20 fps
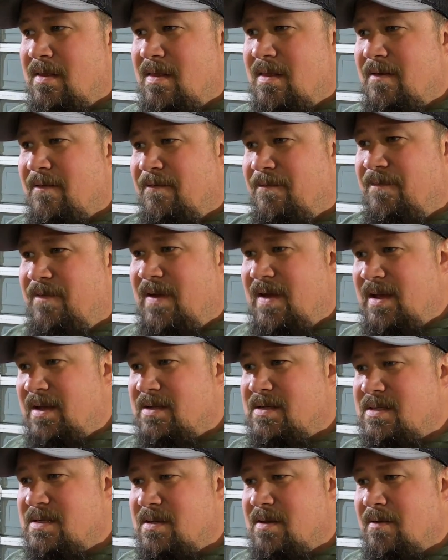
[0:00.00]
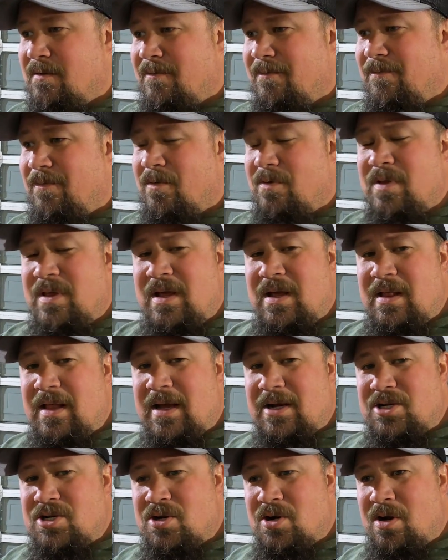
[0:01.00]
the fix for the
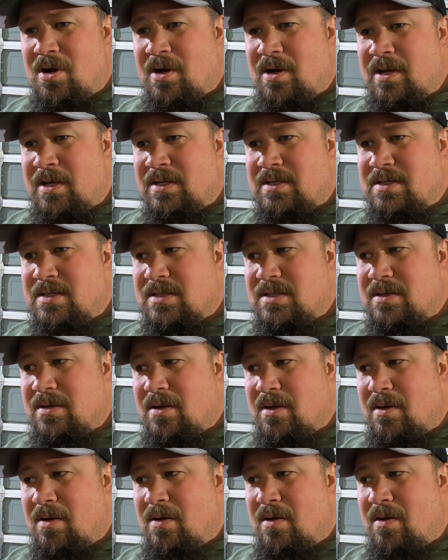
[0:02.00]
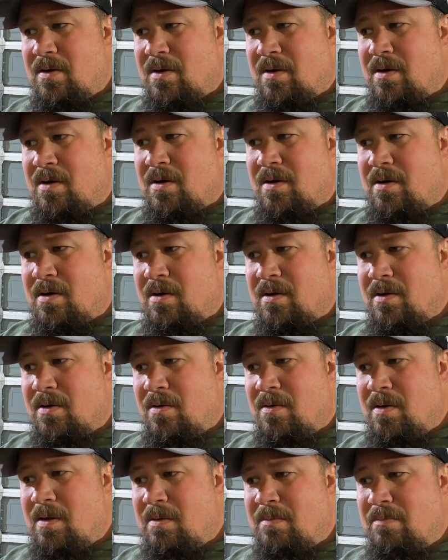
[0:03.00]
electronics are
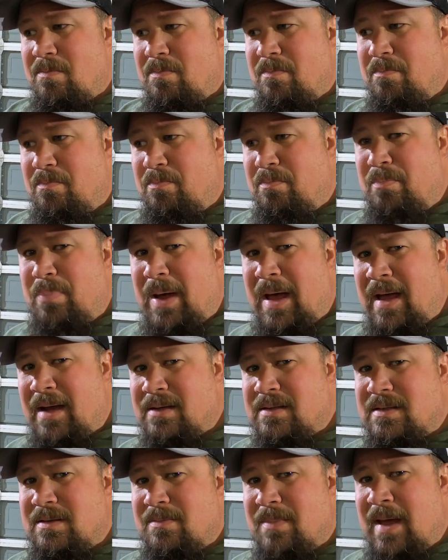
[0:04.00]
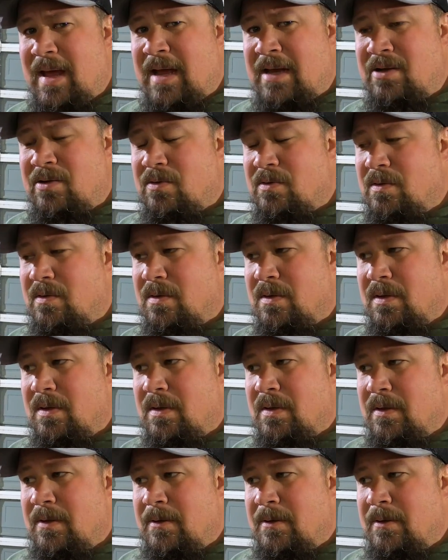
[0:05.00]
going back to manual.